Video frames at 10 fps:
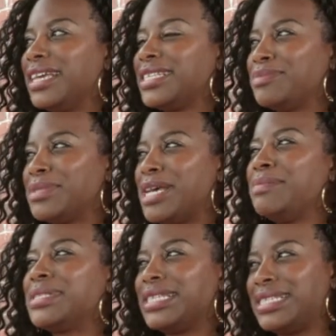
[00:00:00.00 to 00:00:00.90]
like
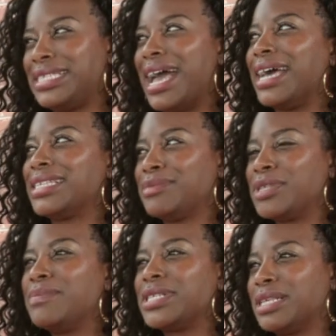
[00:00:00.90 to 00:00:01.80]
sometimes it's yeah,
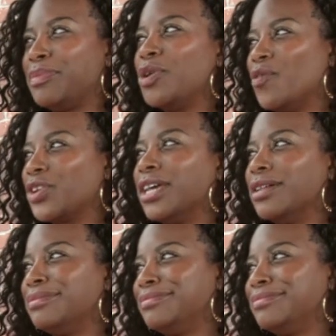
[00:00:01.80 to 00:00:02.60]
sometimes it's a bit overkill.